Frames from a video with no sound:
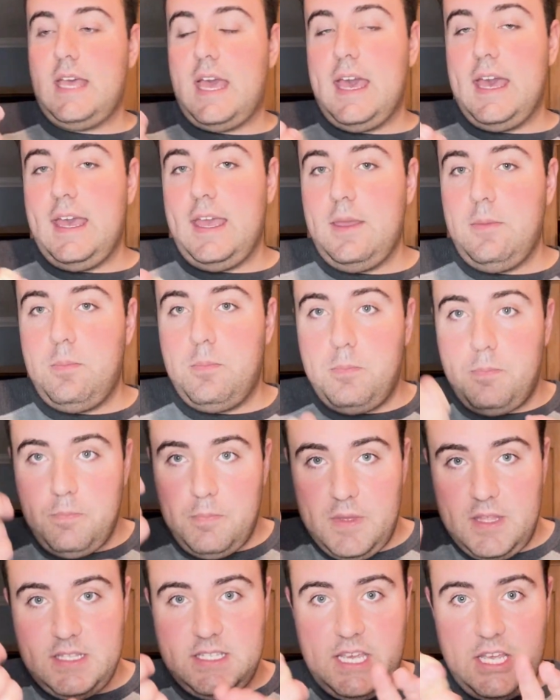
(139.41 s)
I
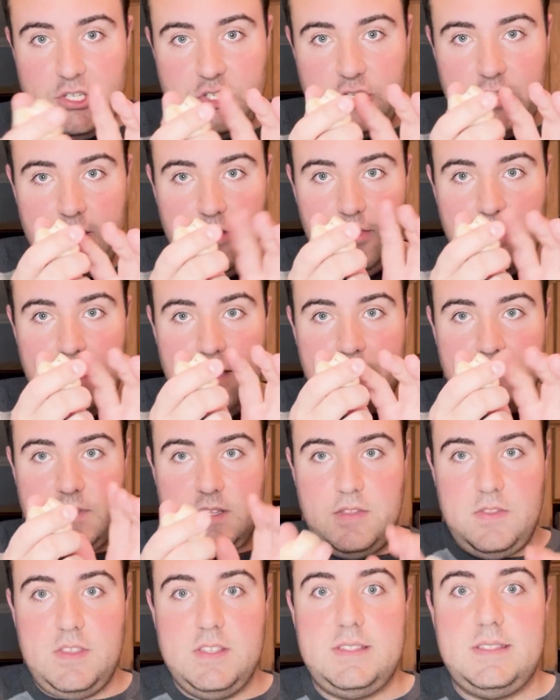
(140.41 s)
intentionally
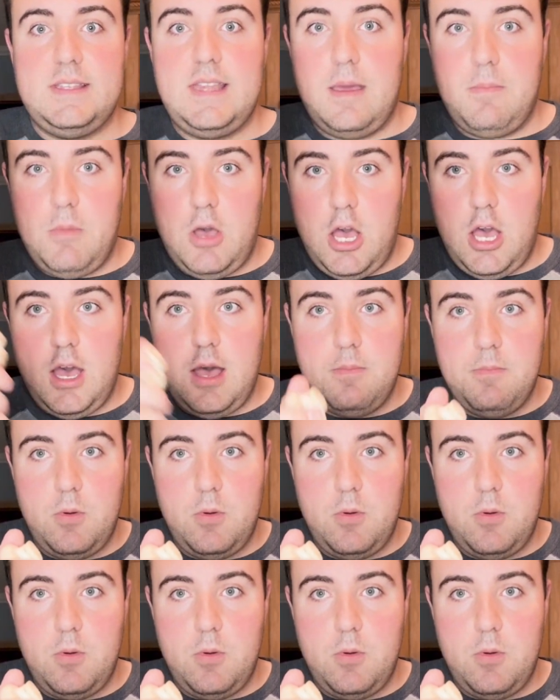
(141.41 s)
left the stem on,